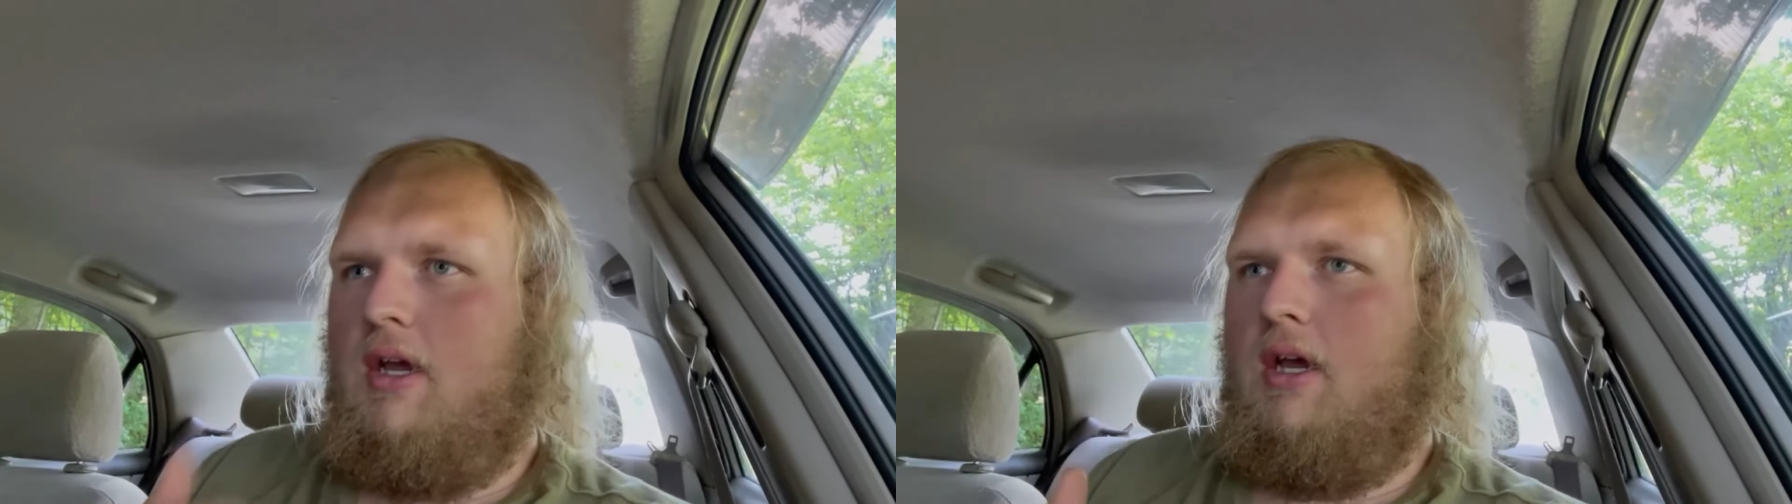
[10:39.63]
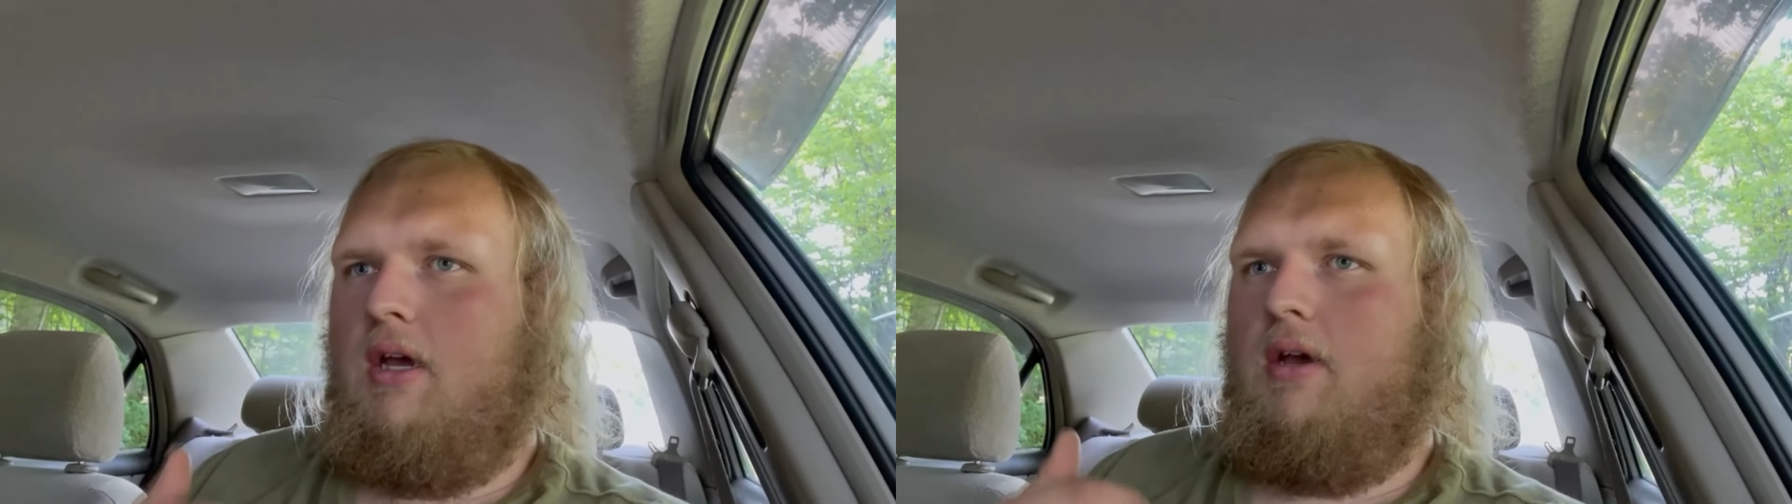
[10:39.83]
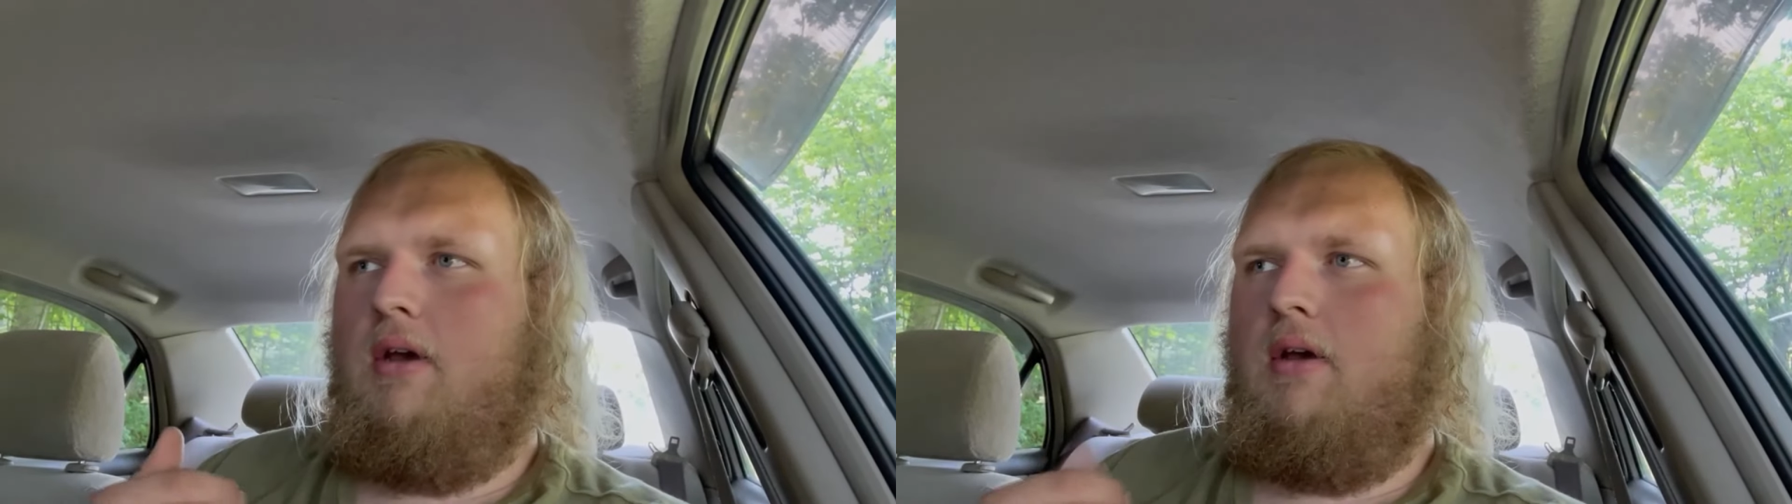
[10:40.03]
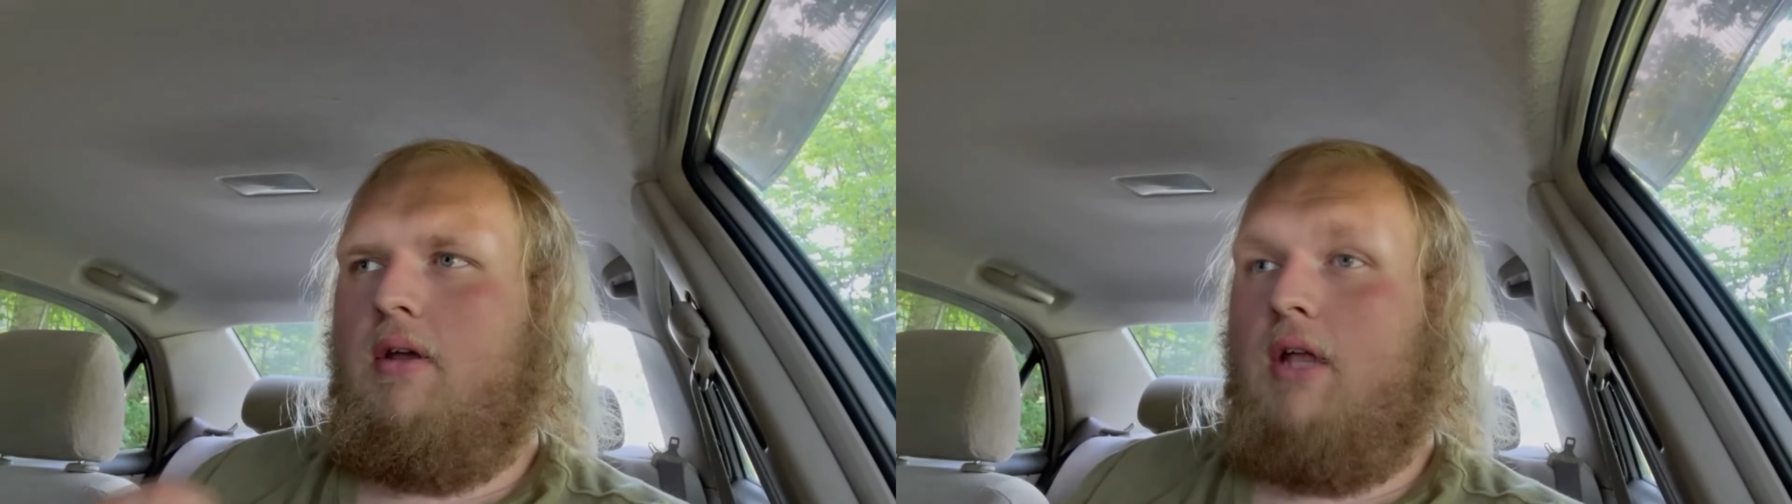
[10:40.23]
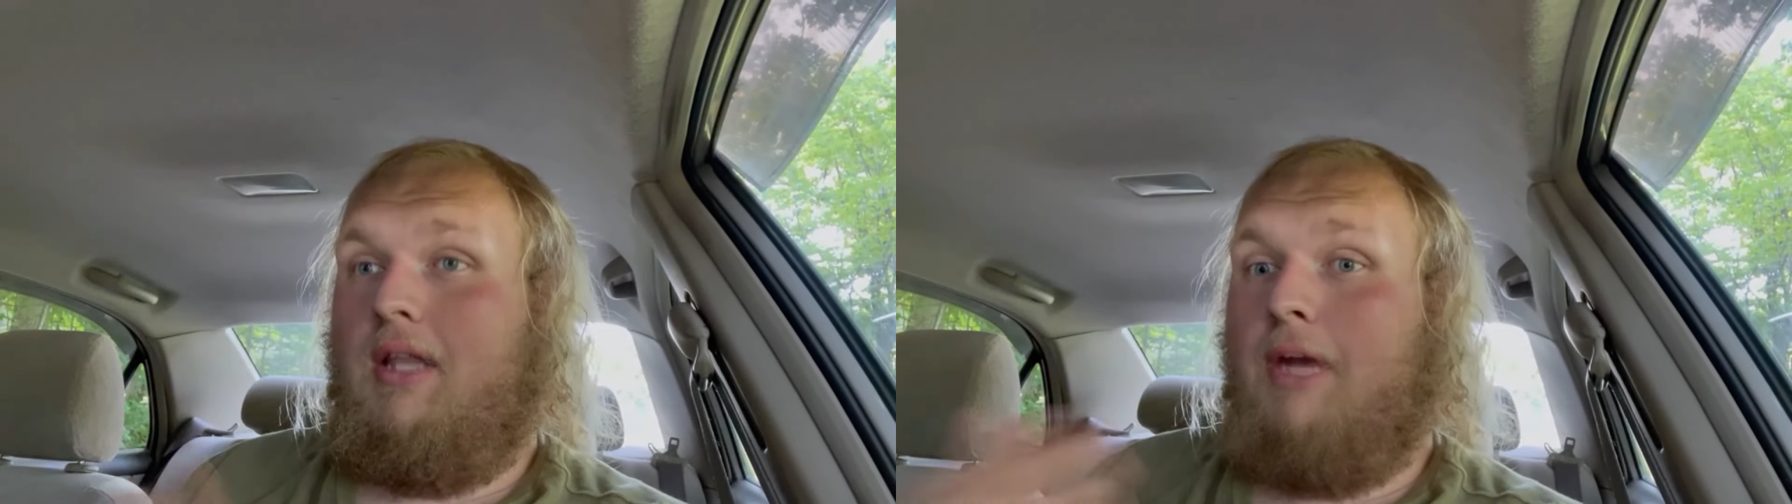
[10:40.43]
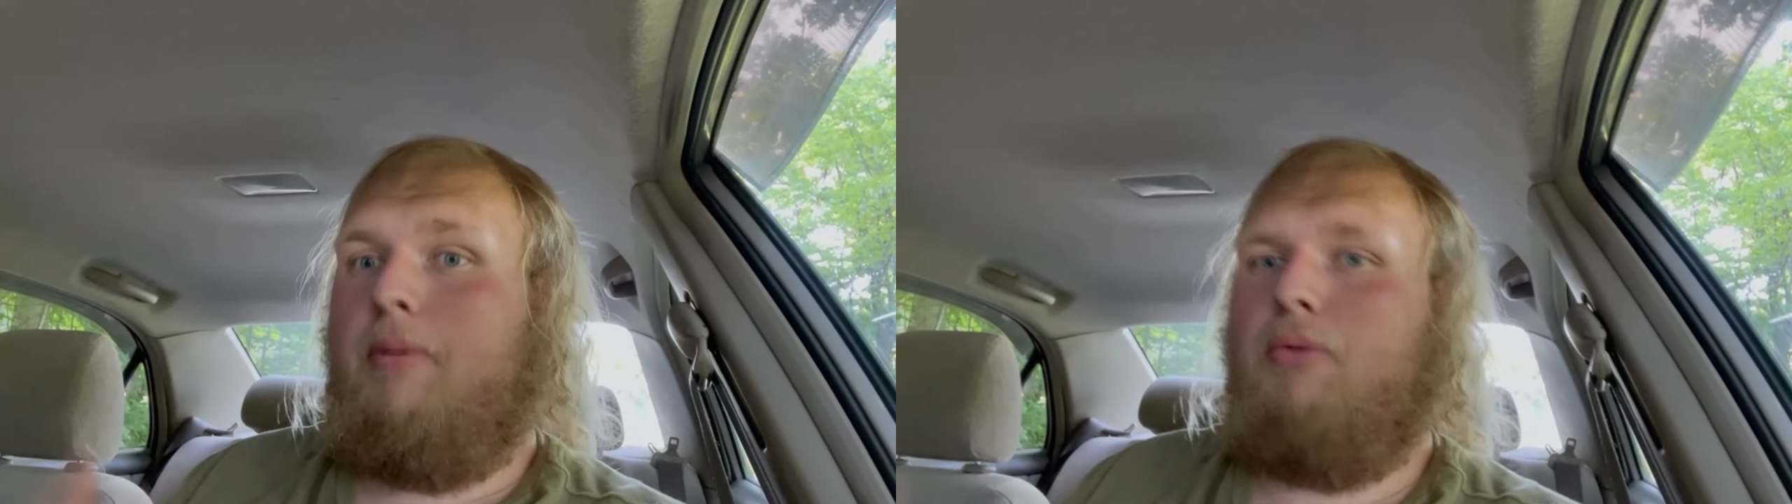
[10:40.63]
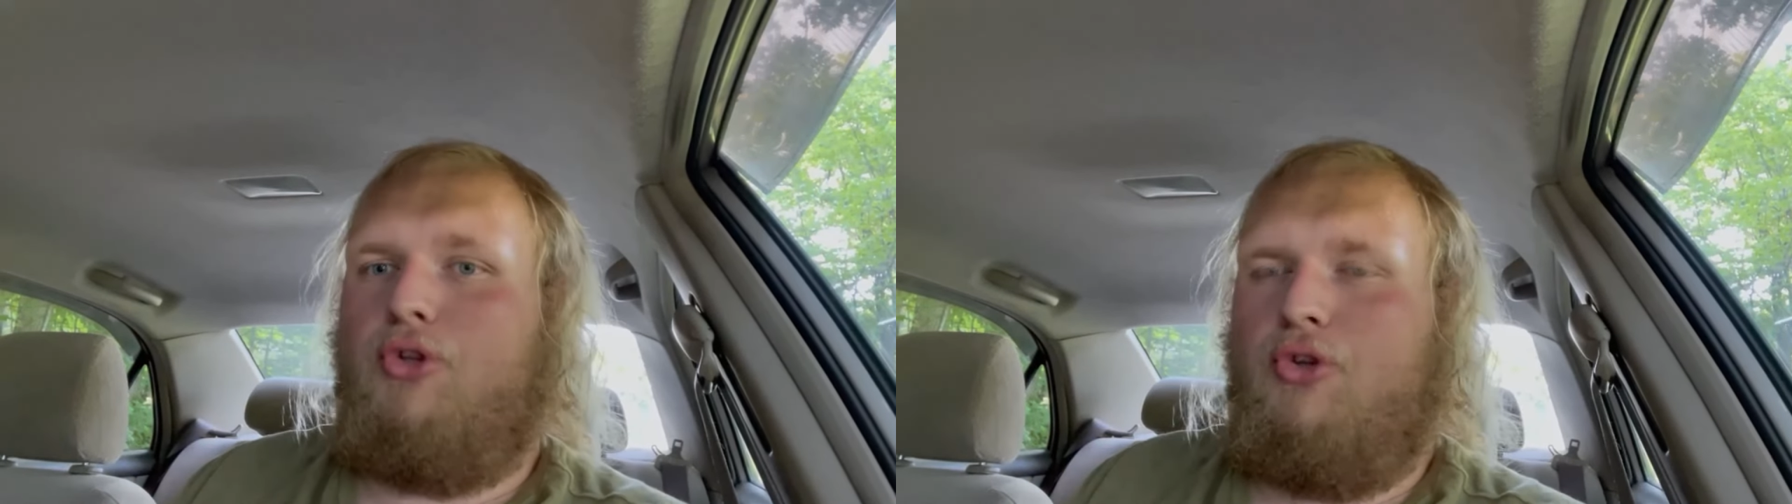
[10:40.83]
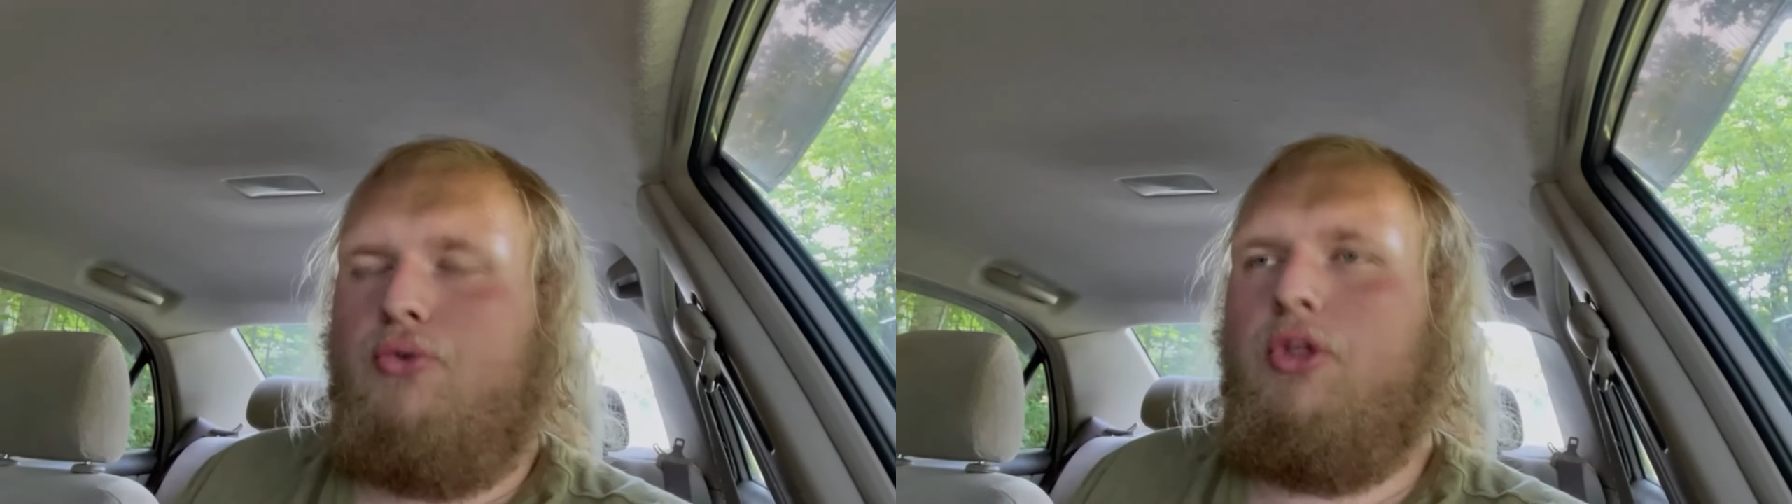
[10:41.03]
A lot of people
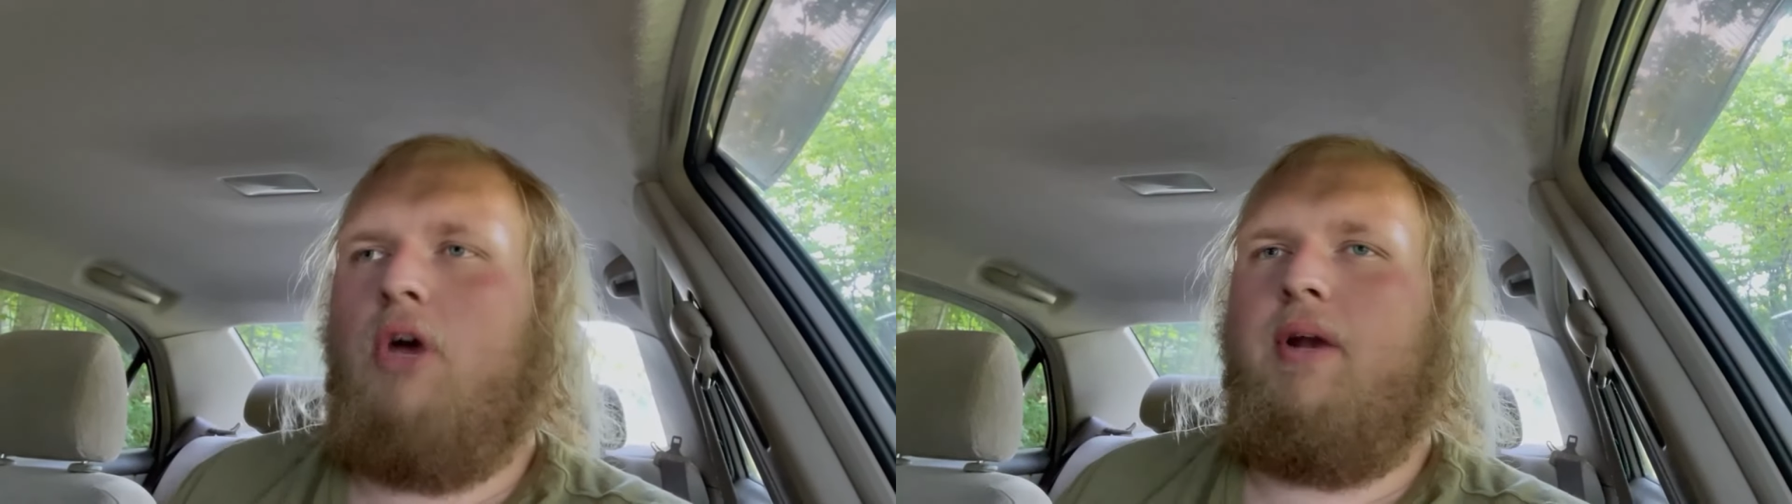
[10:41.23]
do though,